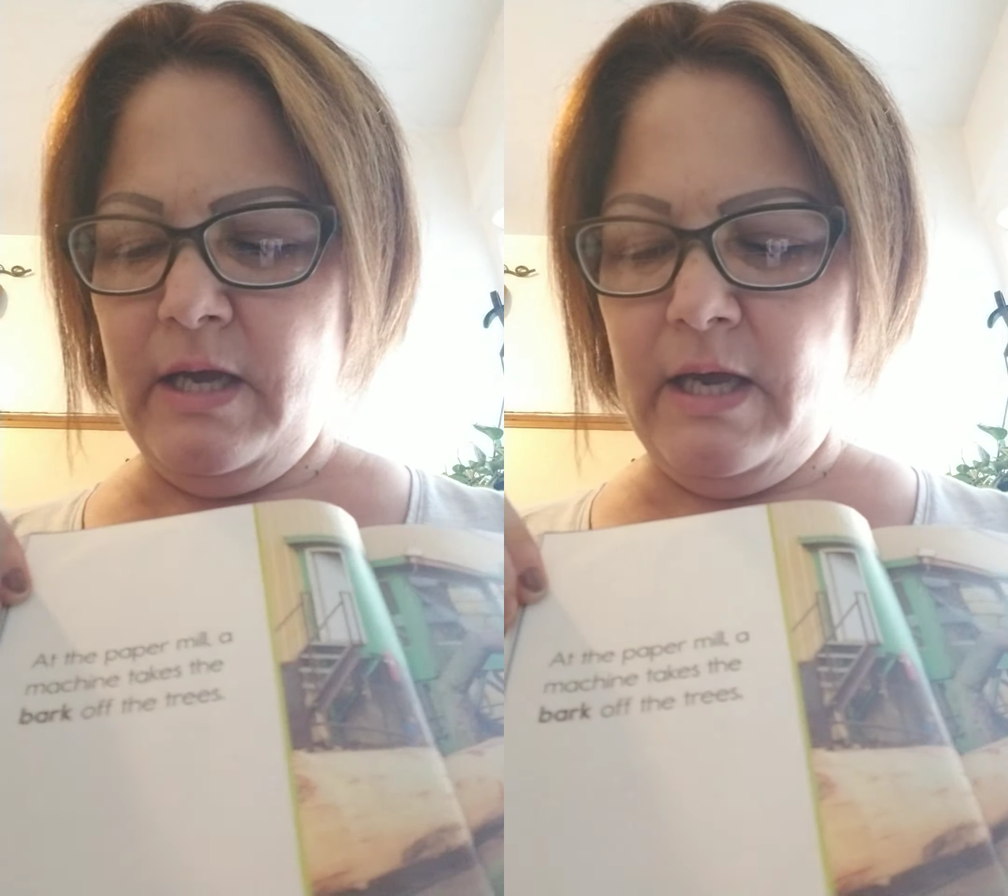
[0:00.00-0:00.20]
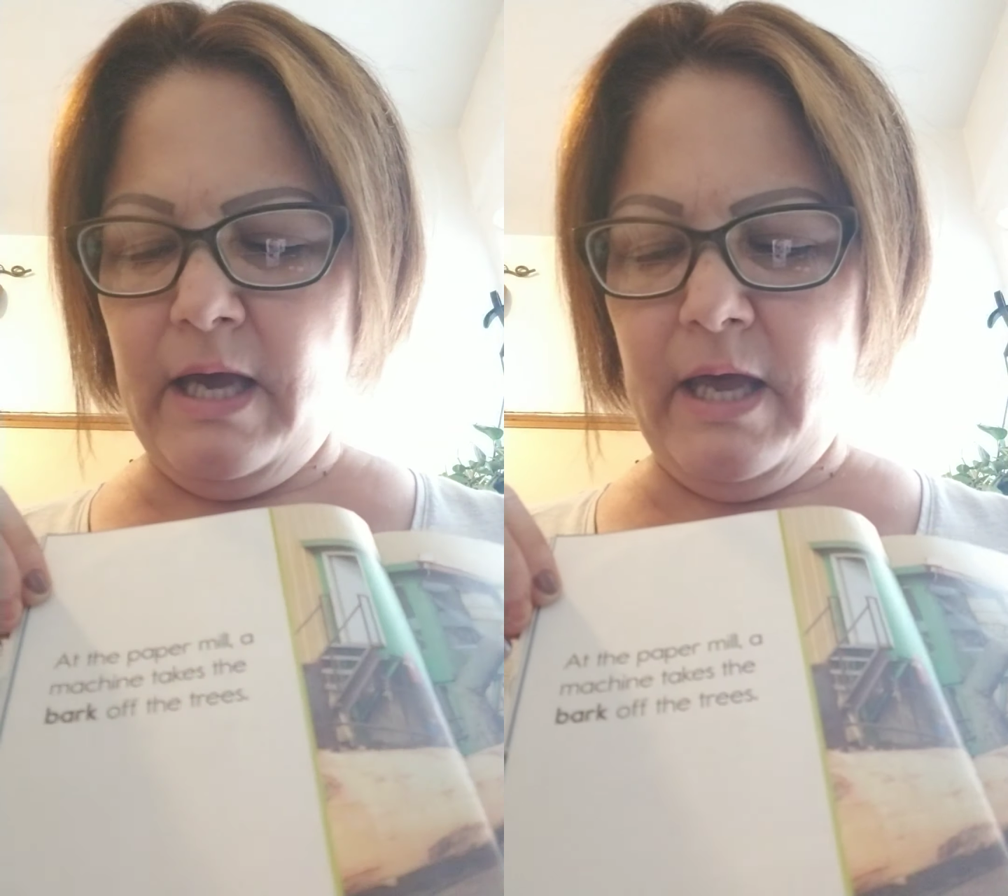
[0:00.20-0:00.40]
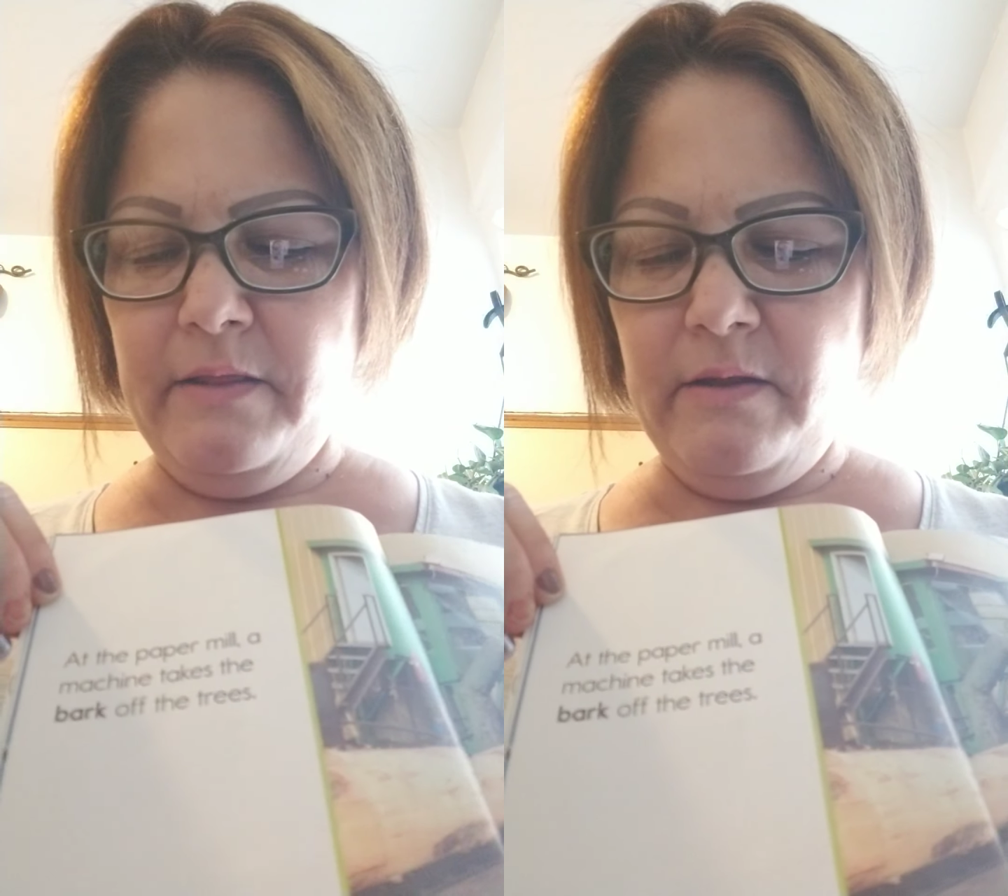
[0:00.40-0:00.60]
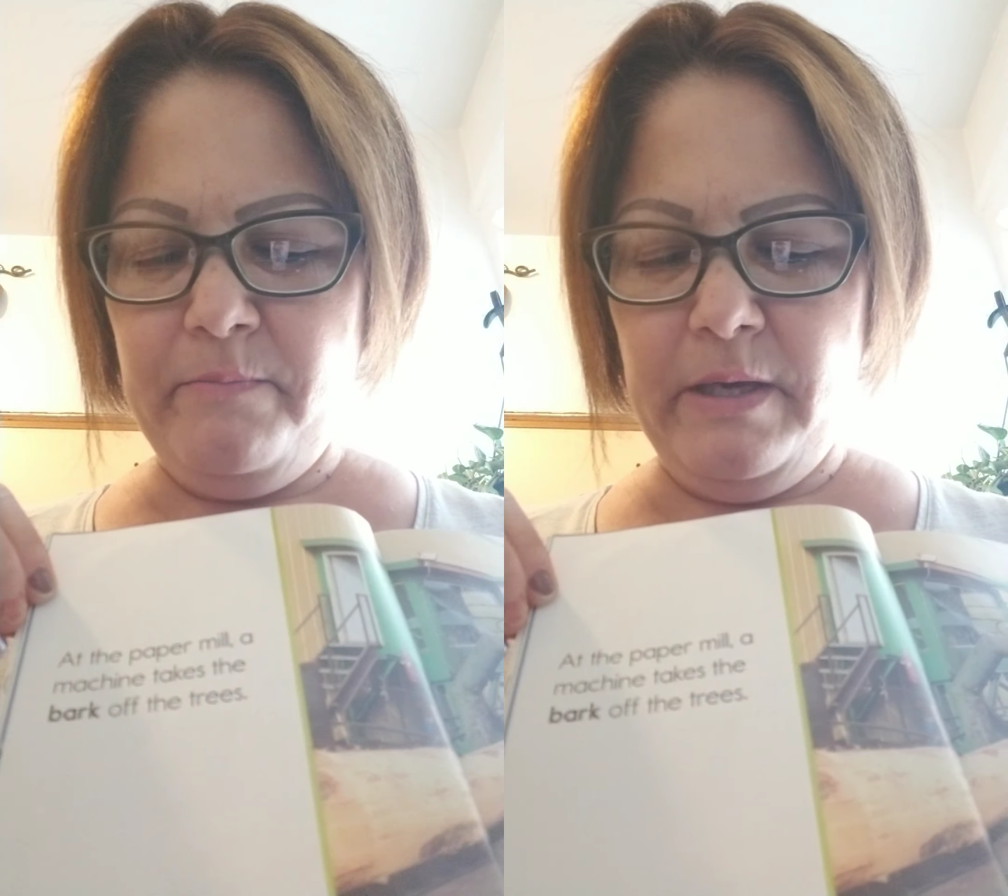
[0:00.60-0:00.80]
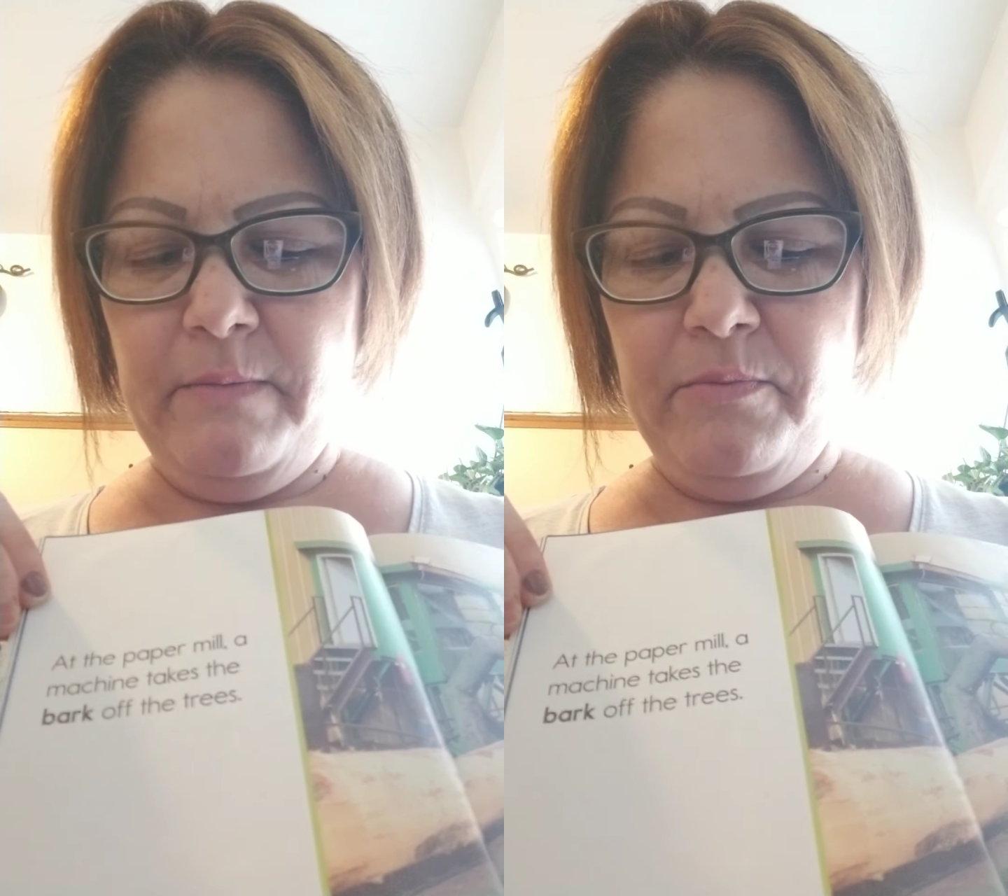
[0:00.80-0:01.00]
at the
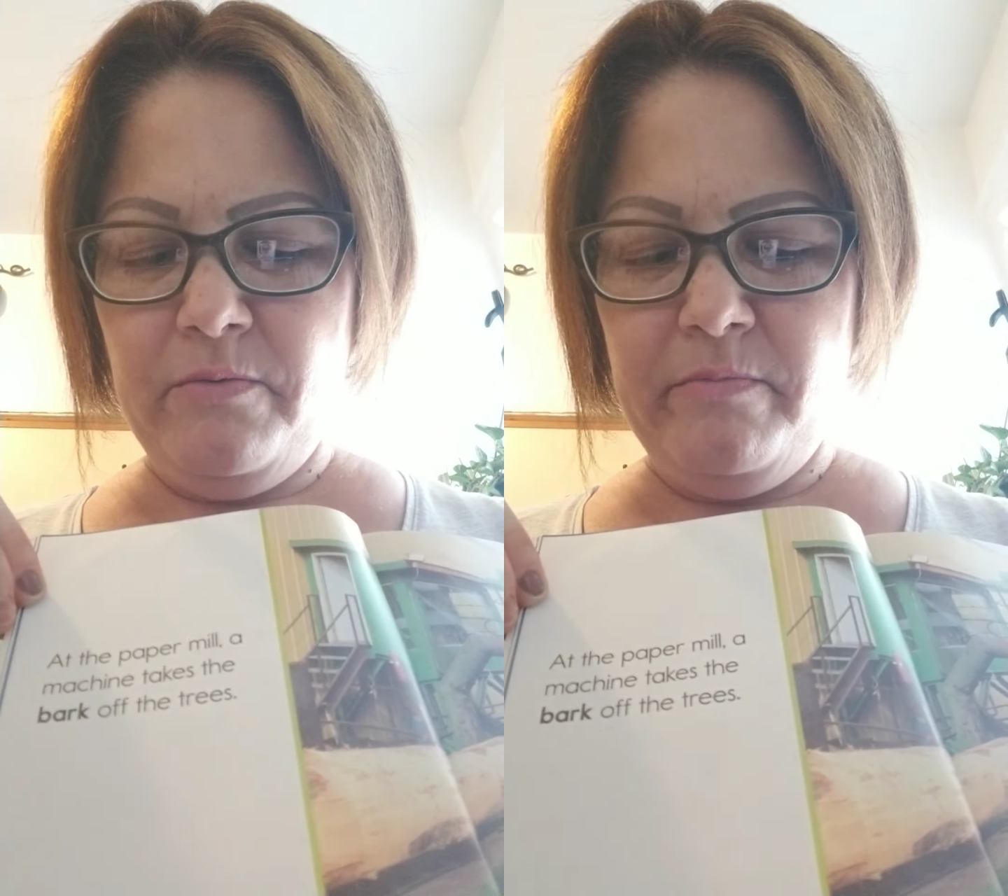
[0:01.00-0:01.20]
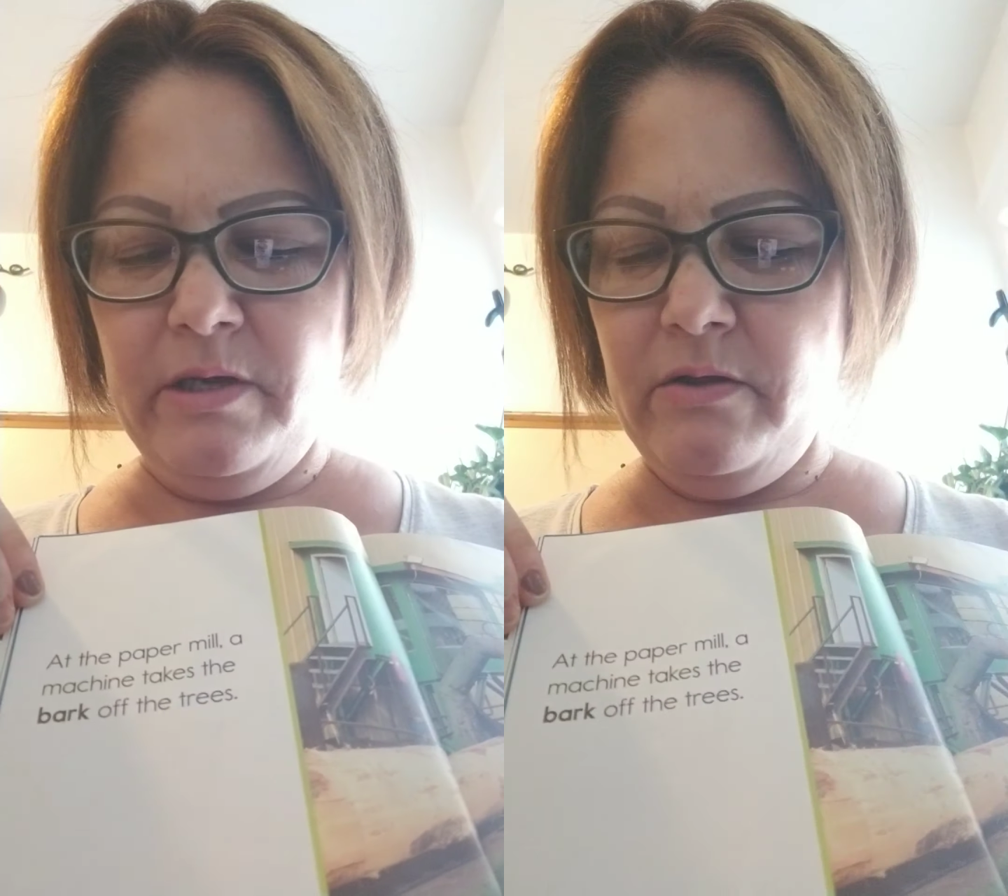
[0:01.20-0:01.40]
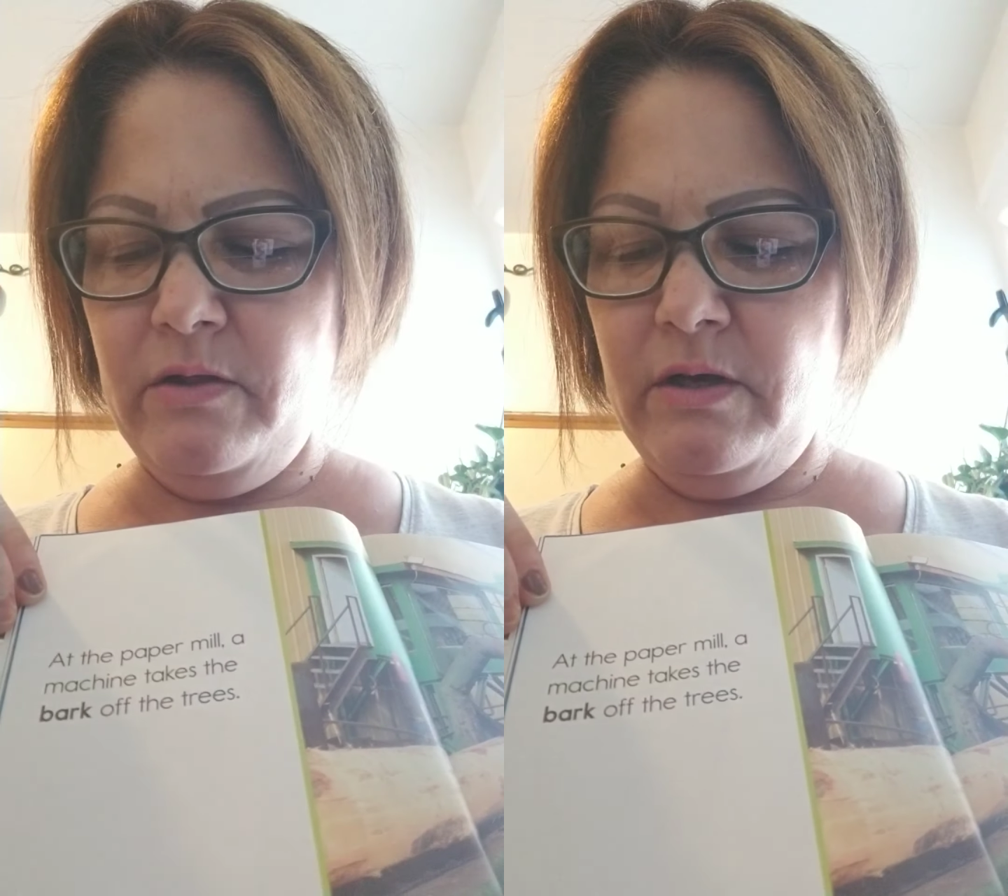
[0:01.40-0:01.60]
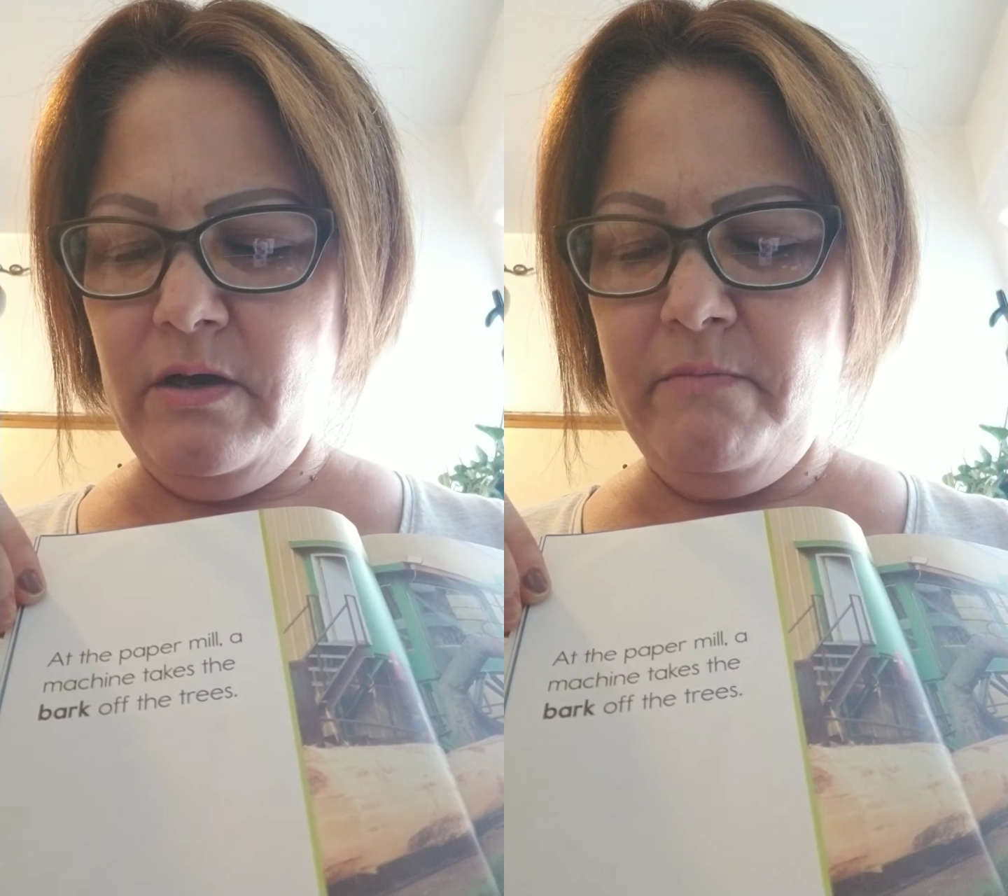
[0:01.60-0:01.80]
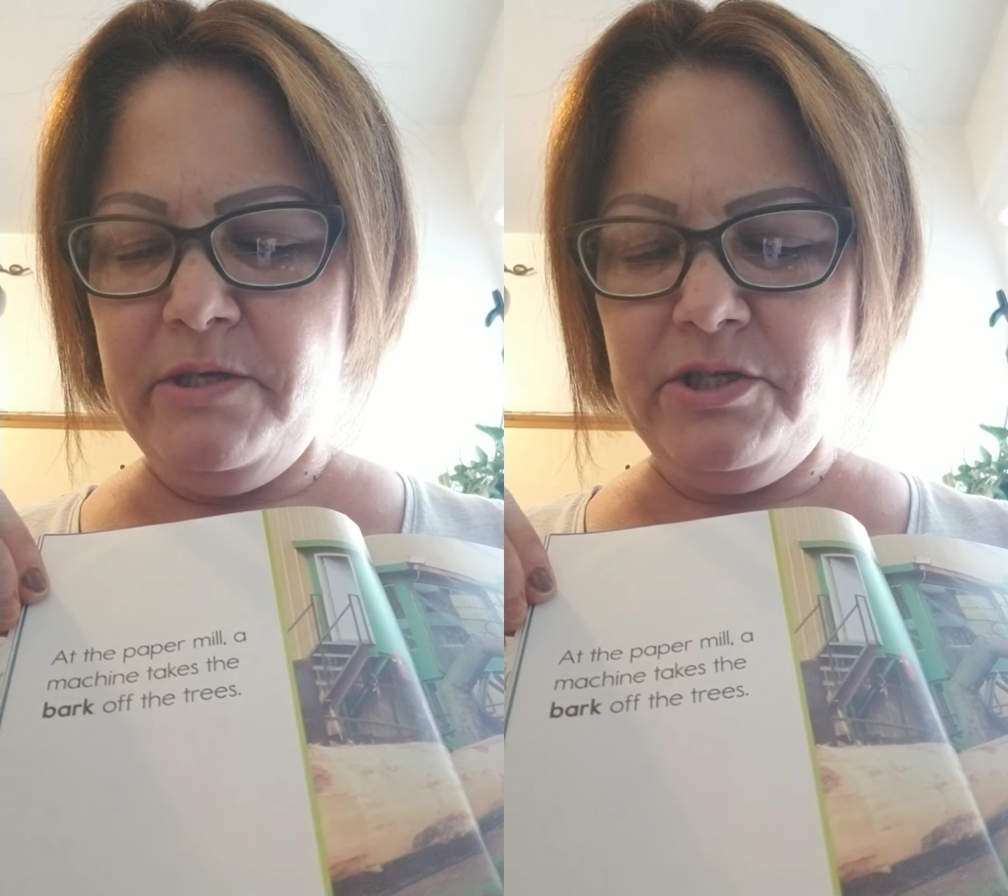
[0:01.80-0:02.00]
paper mill, a
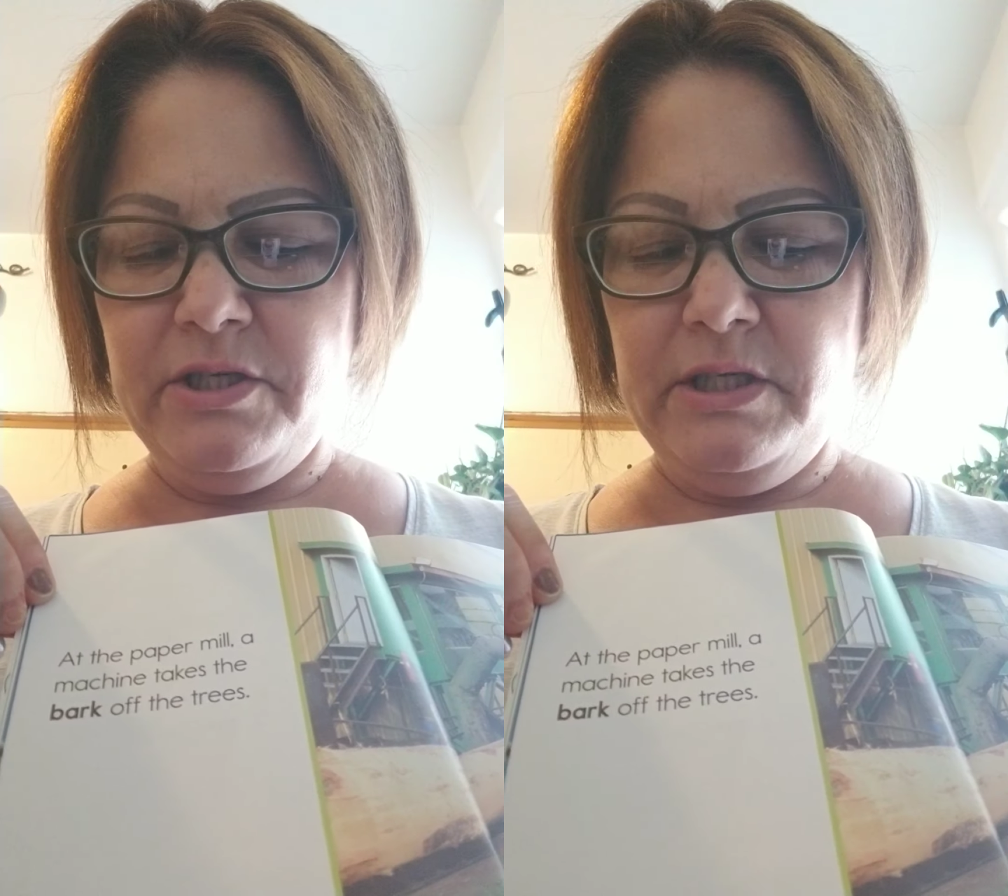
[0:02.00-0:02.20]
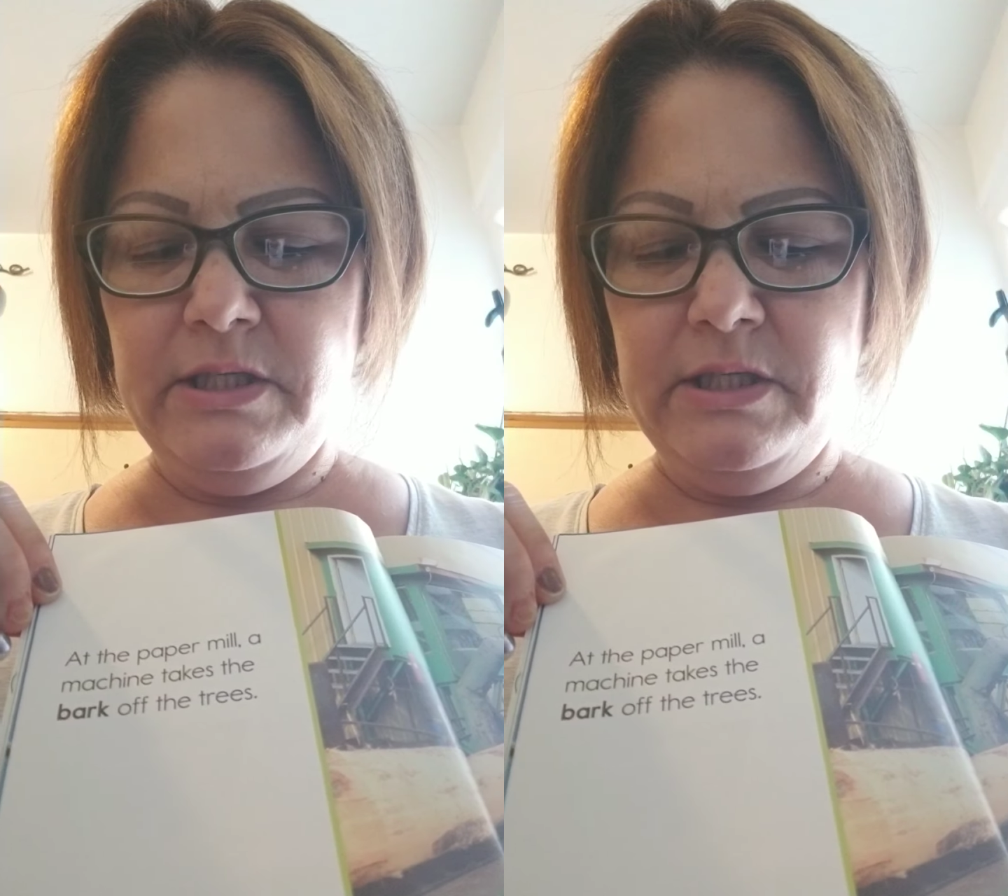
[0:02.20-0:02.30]
machine